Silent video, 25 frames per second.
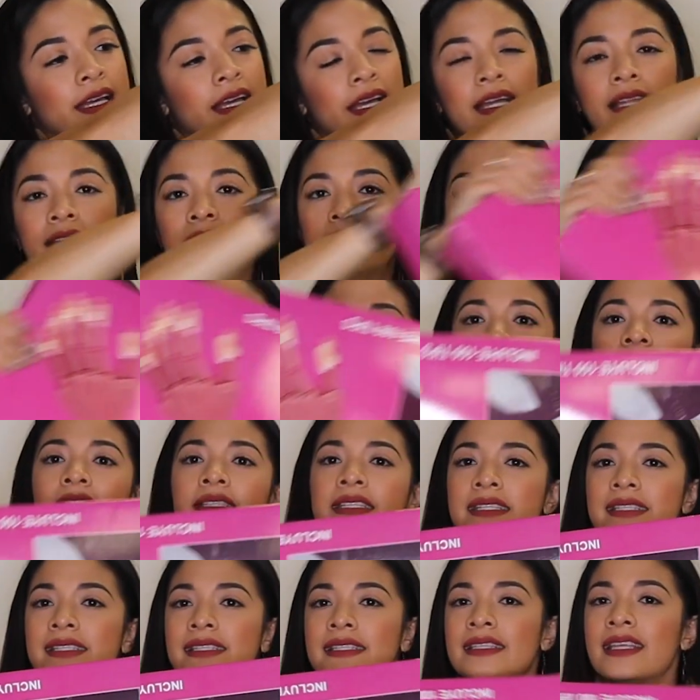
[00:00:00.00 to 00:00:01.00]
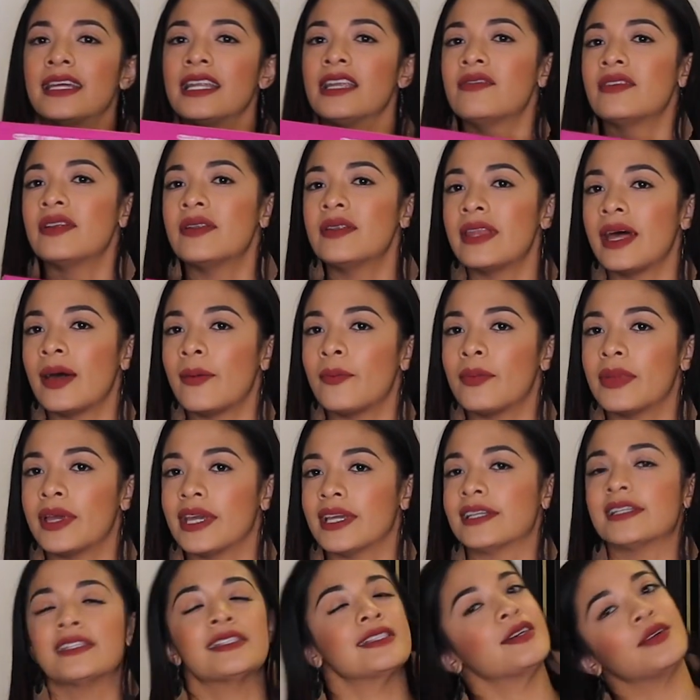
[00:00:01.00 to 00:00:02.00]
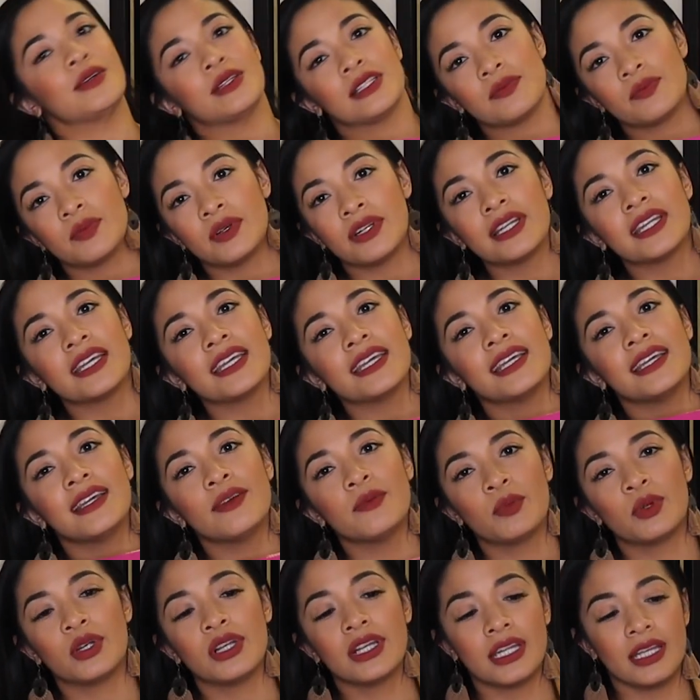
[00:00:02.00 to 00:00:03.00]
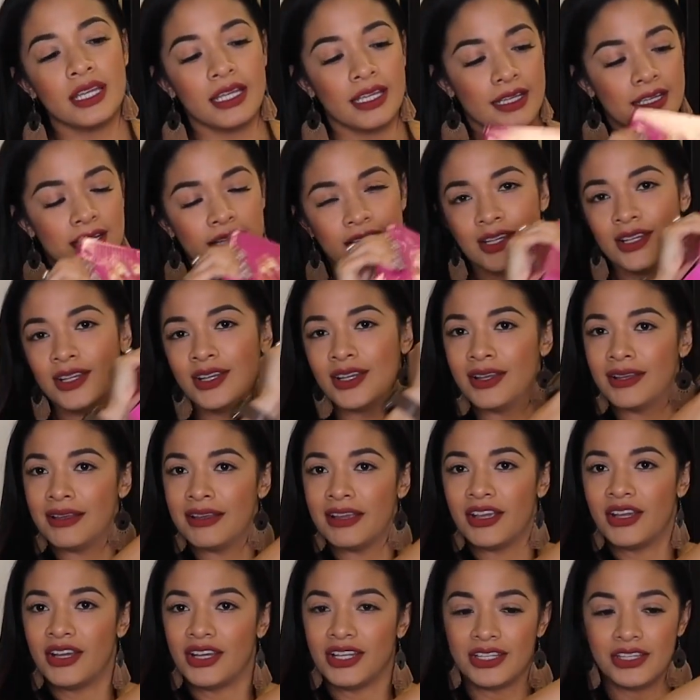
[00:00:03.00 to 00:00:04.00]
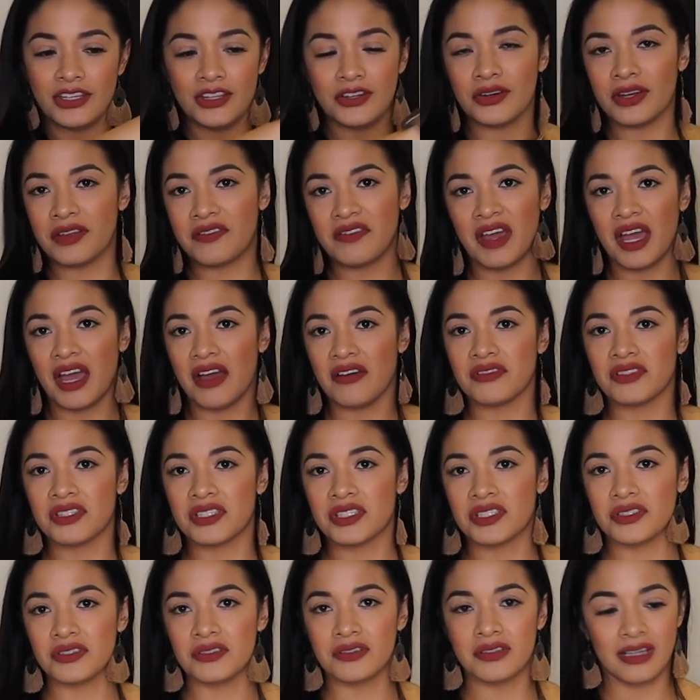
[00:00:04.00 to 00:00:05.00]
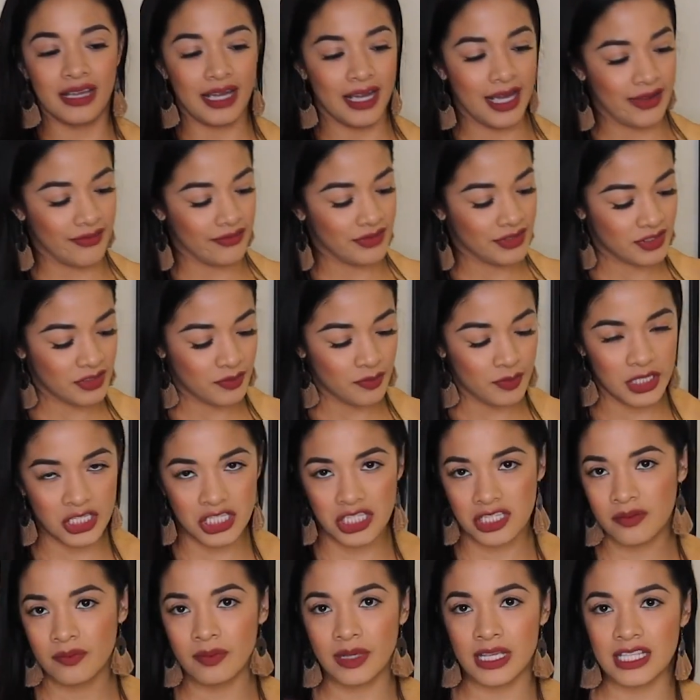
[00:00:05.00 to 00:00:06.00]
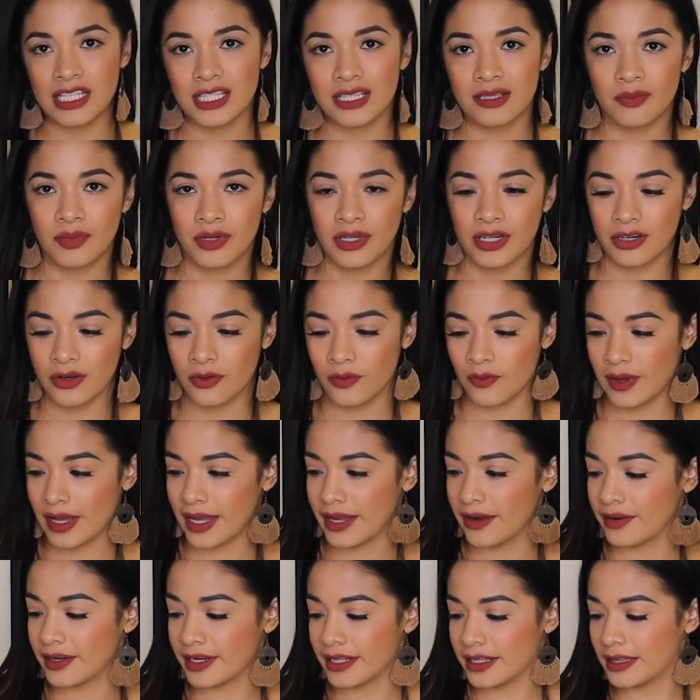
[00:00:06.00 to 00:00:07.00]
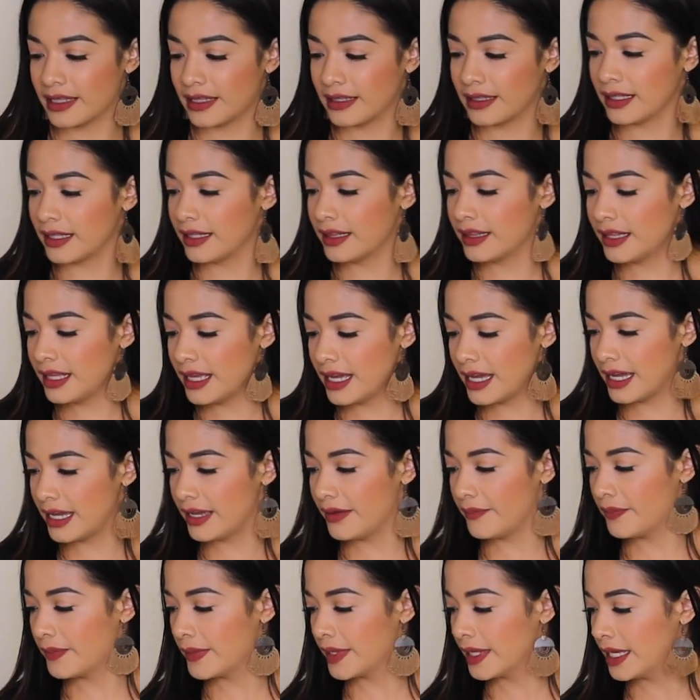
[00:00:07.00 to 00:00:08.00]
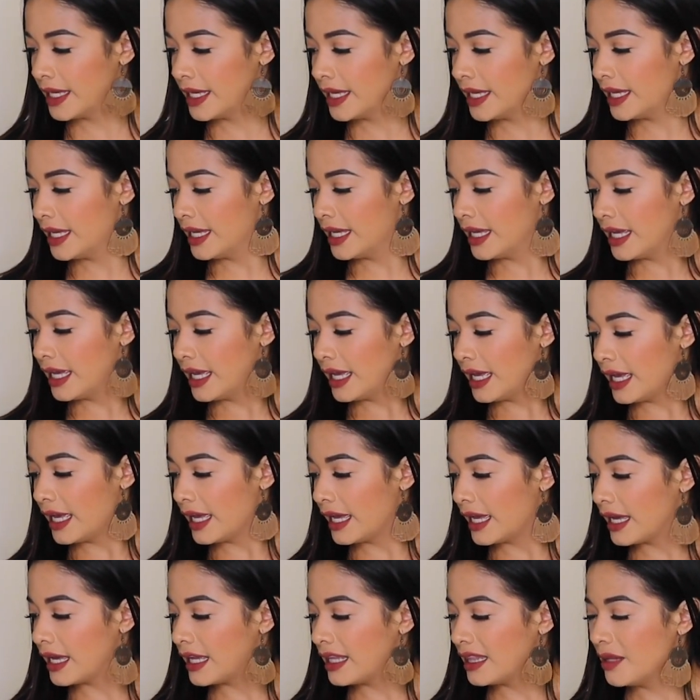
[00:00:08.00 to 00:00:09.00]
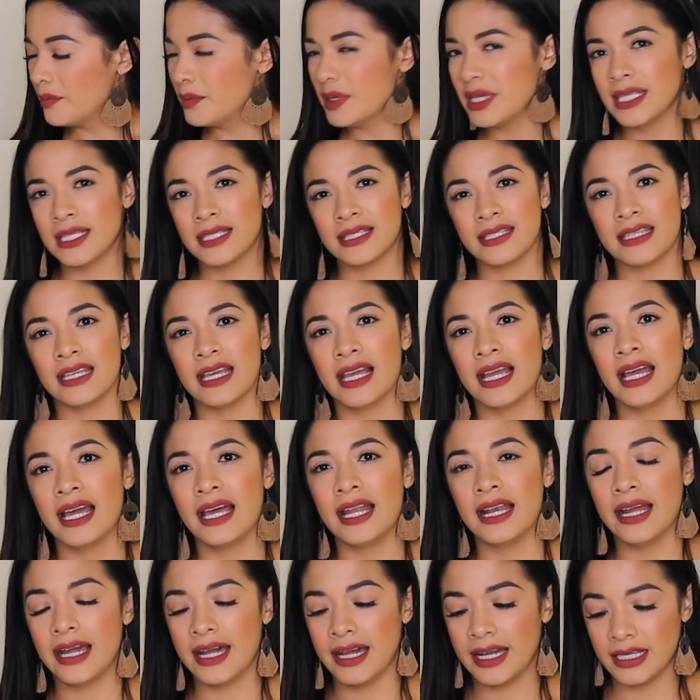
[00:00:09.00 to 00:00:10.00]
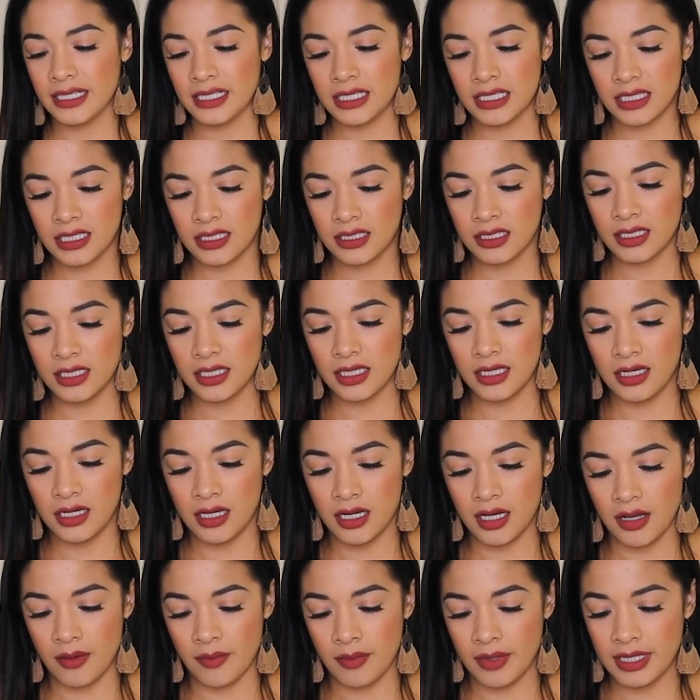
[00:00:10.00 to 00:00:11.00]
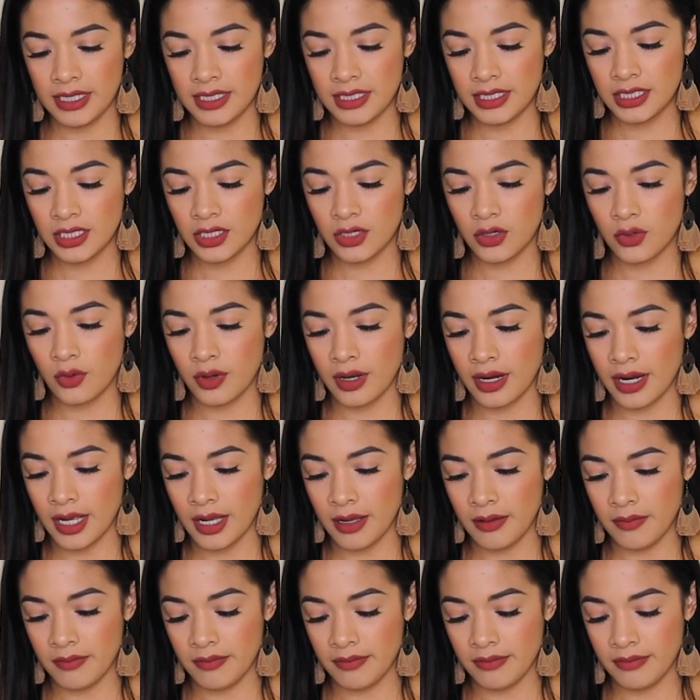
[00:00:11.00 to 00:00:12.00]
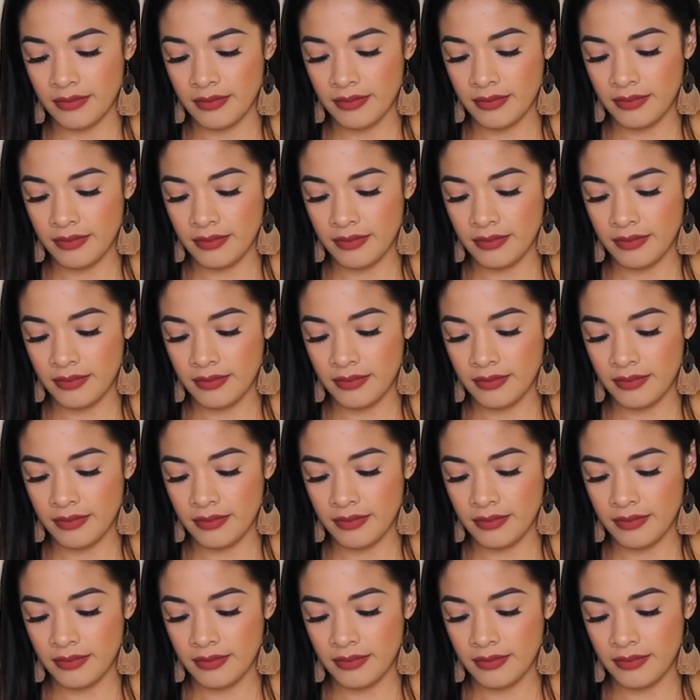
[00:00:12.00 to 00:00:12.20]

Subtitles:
And it's not even that big, so it's pretty good. You don't even have to have so much space to put it away or anything like that. And let me see, I had asked my Instagram